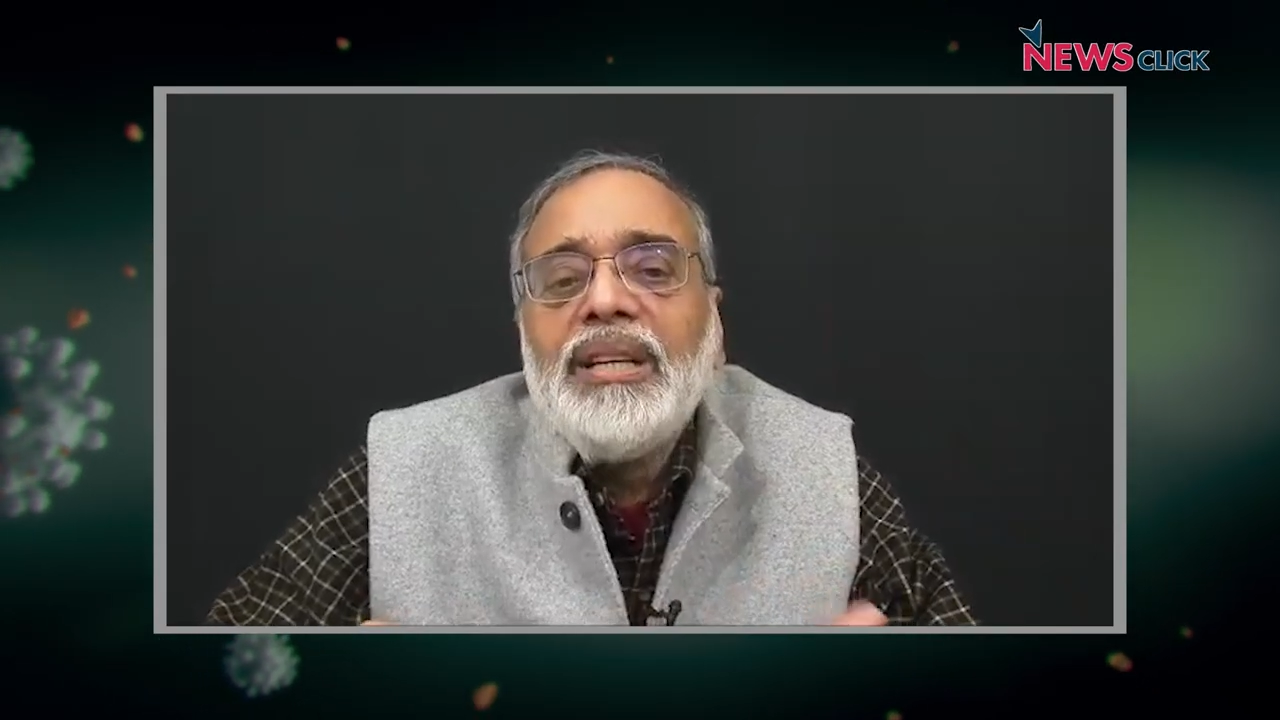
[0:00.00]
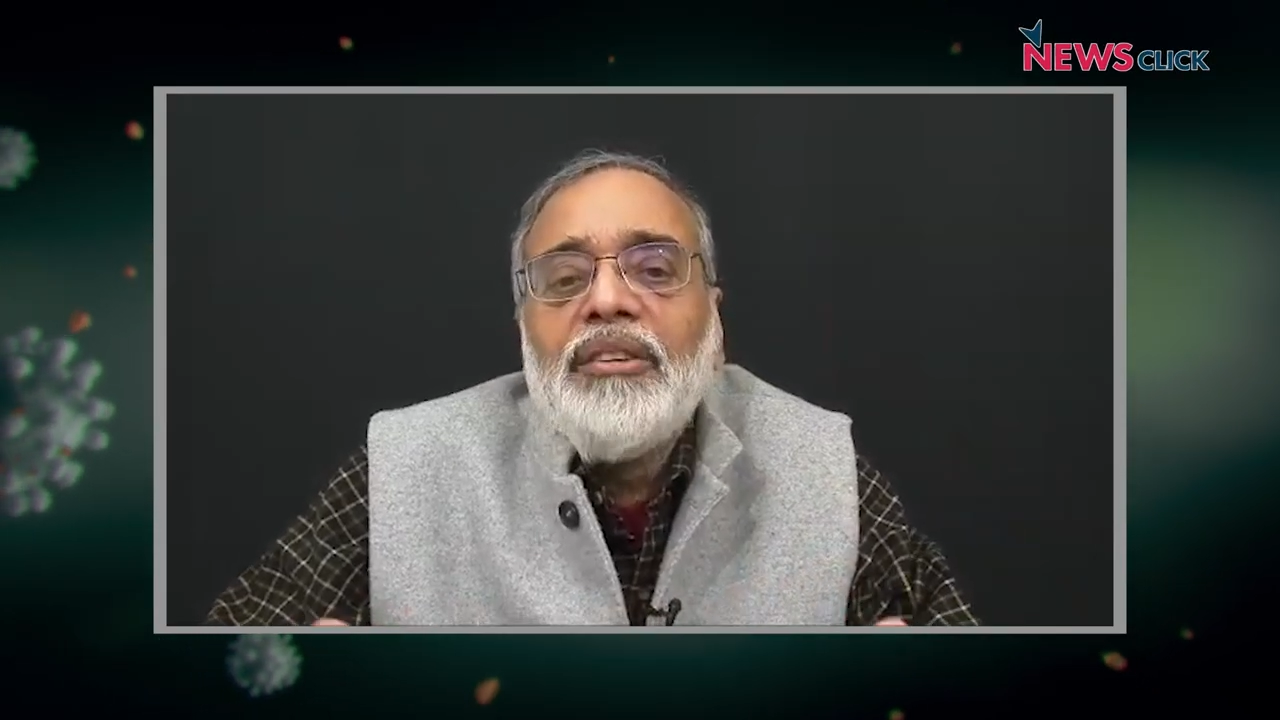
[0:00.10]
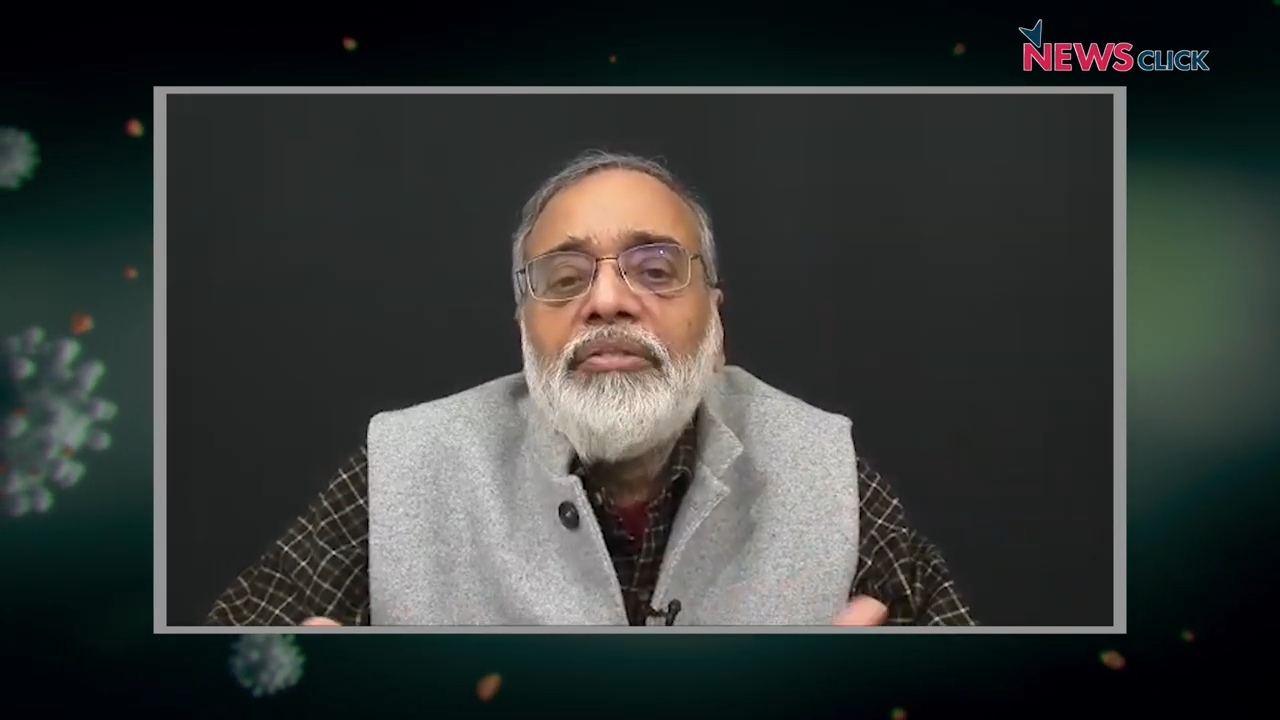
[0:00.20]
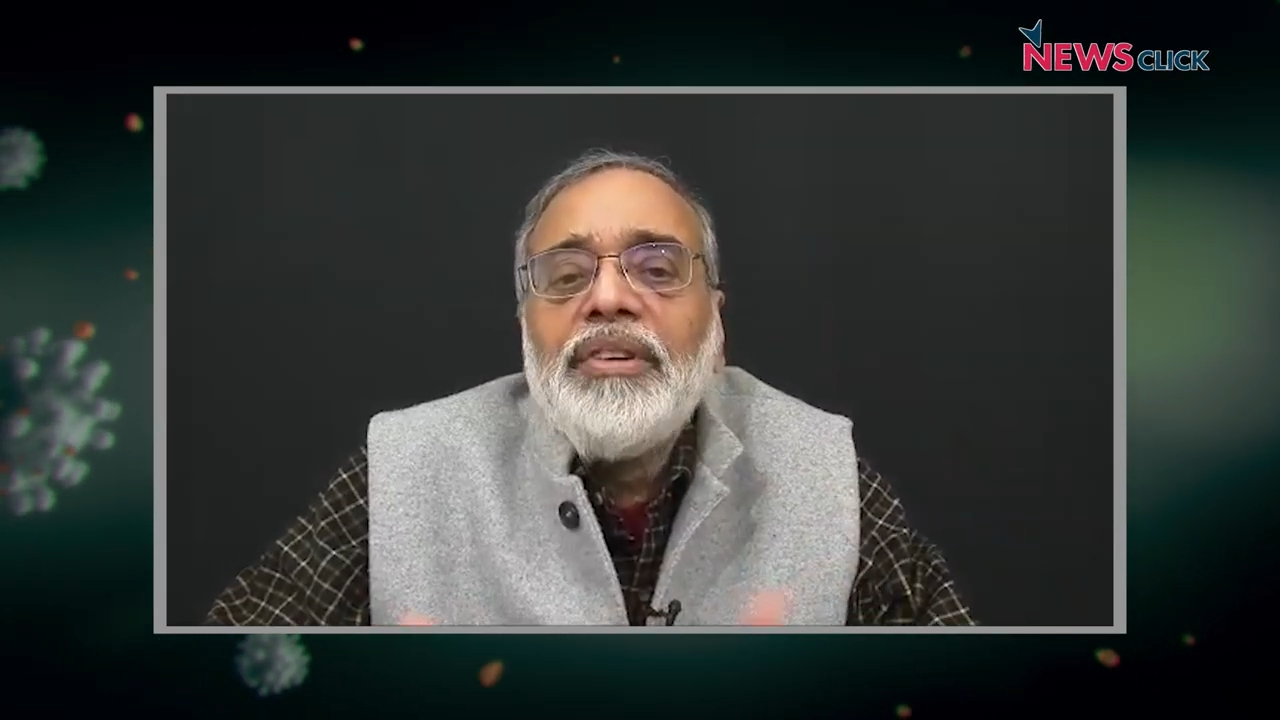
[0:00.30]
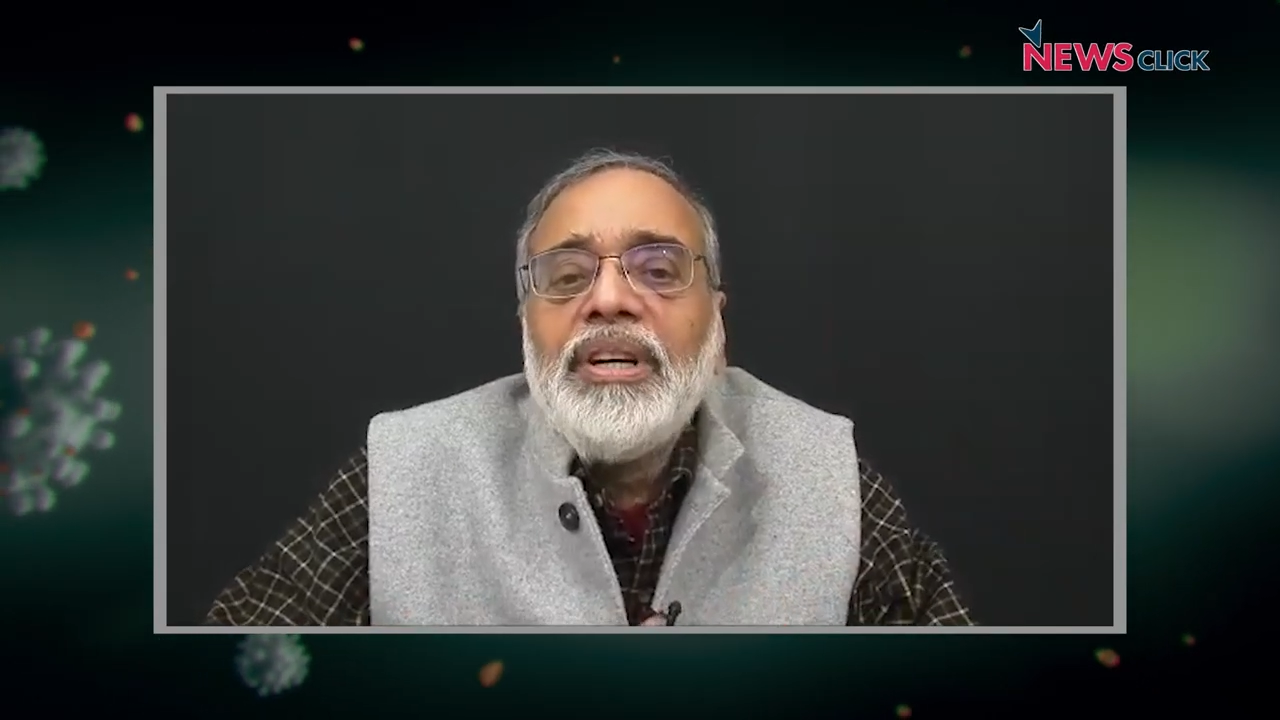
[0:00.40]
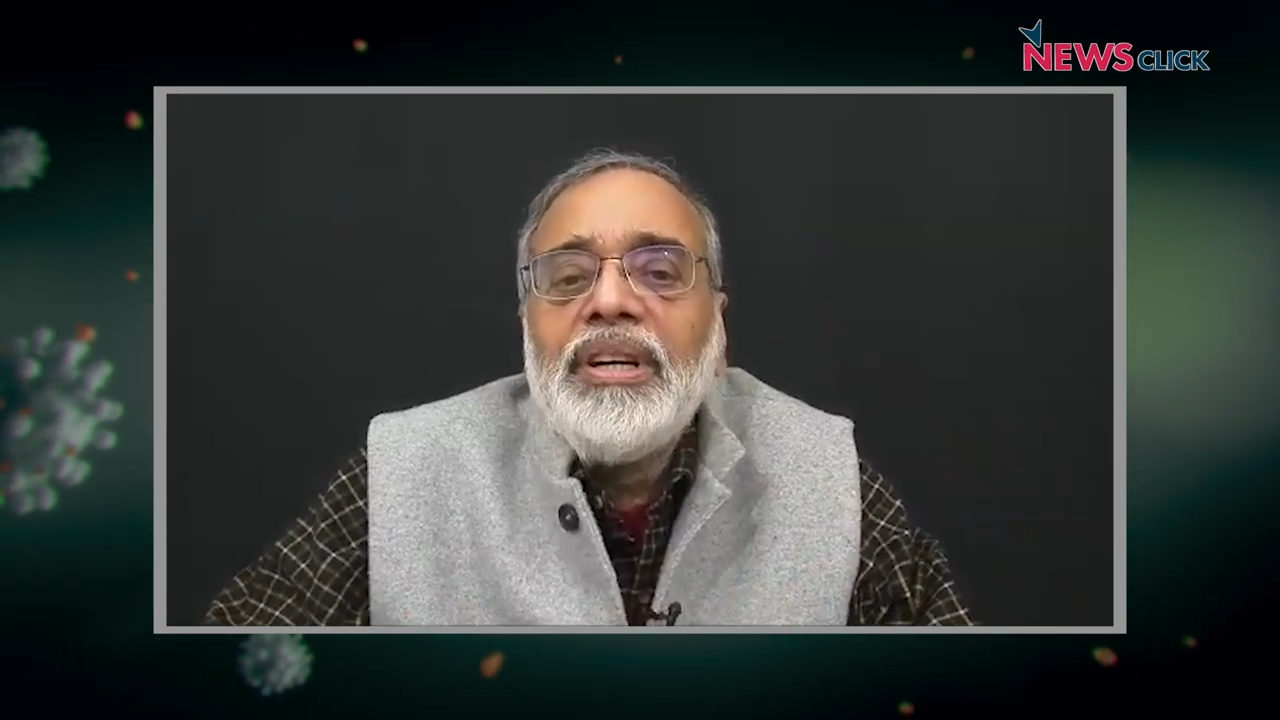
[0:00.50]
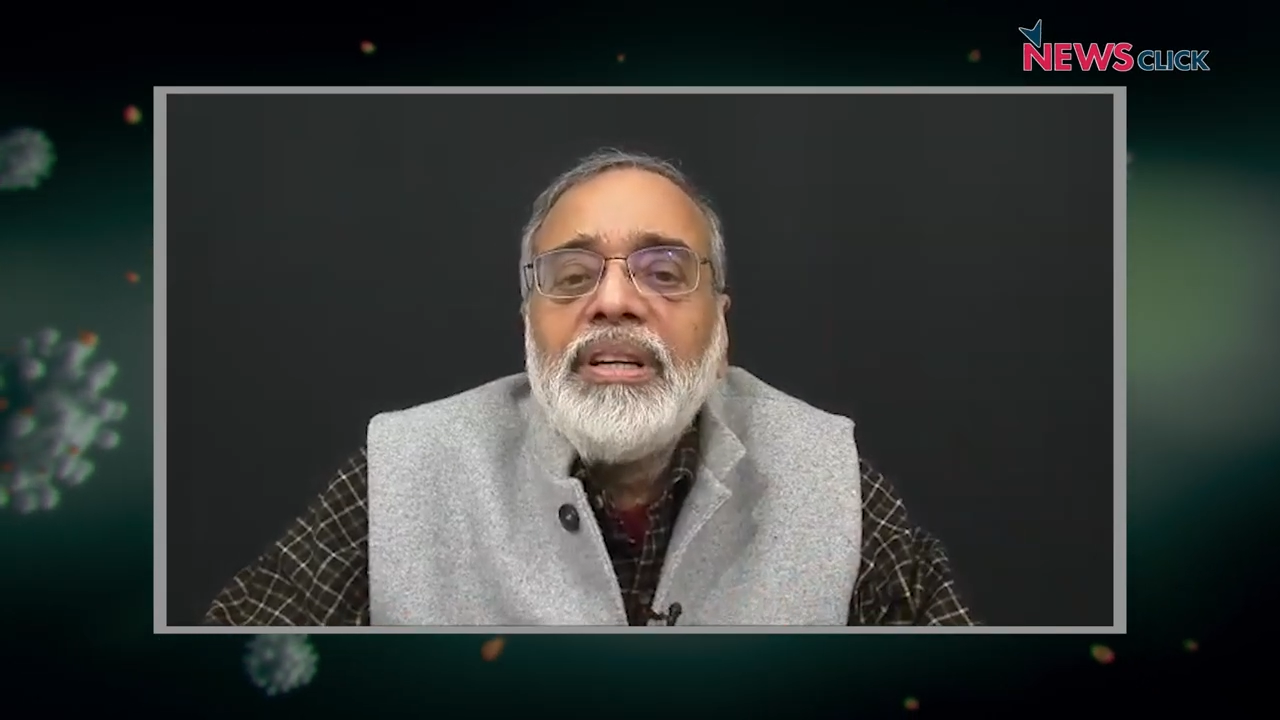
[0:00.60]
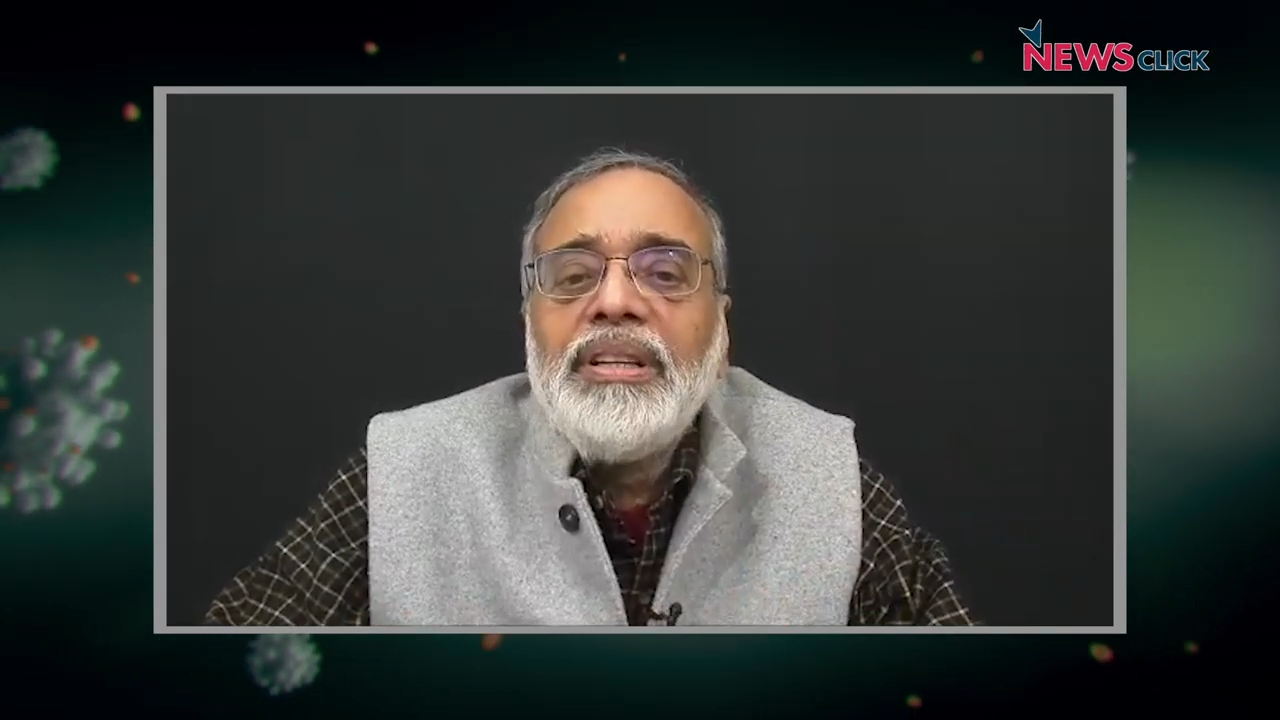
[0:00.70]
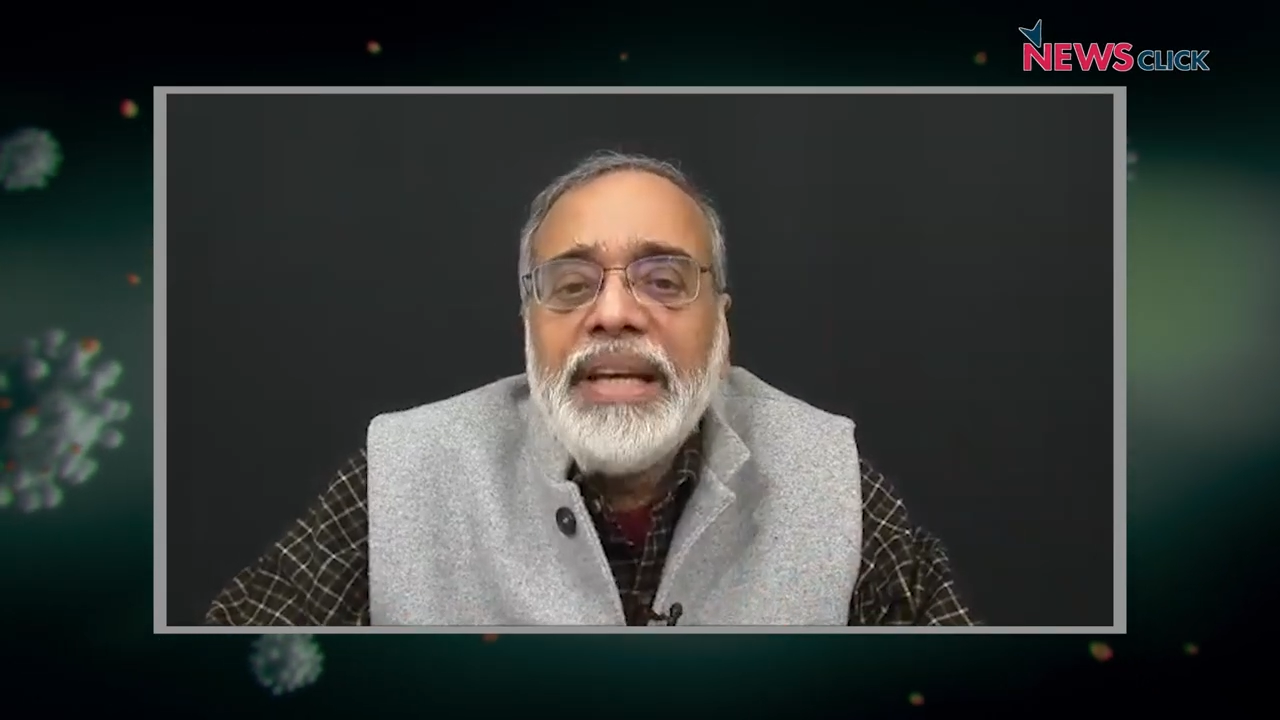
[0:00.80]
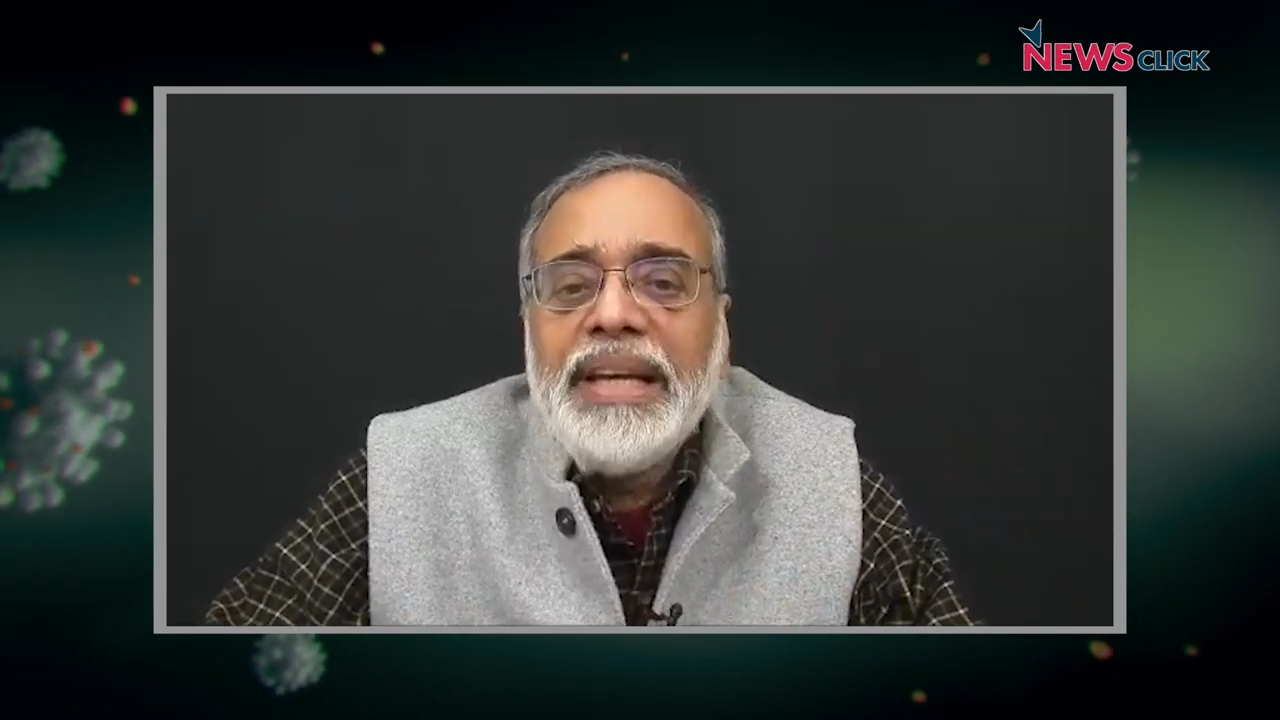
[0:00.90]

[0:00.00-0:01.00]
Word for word: of uh,